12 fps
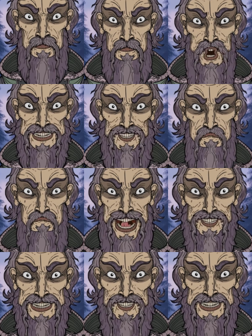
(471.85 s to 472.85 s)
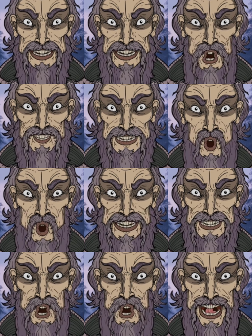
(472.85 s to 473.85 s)
One of the most famous early
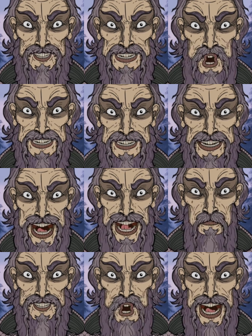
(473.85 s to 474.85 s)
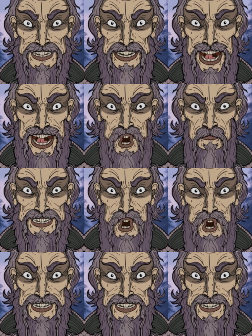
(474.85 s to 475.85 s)
works to deal with the werewolf
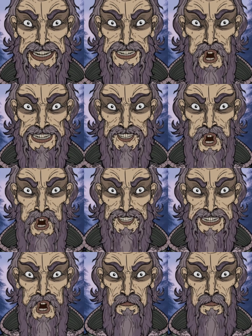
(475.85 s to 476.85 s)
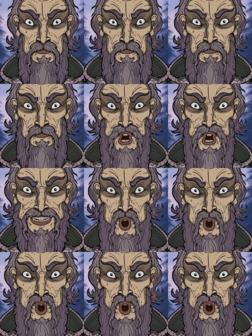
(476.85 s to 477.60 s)
as a central character was The